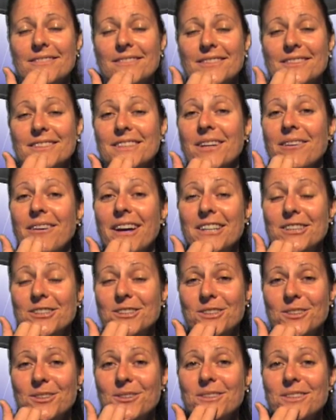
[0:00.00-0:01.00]
So I
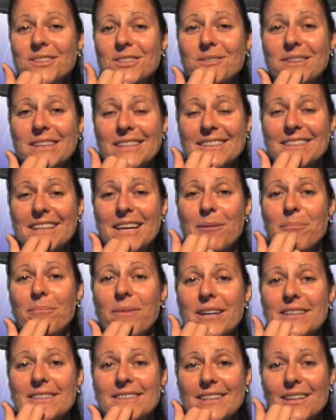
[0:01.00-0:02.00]
choose to accept
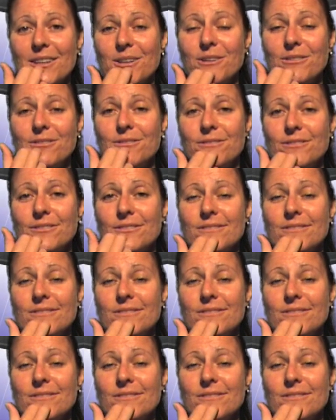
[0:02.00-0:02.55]
myself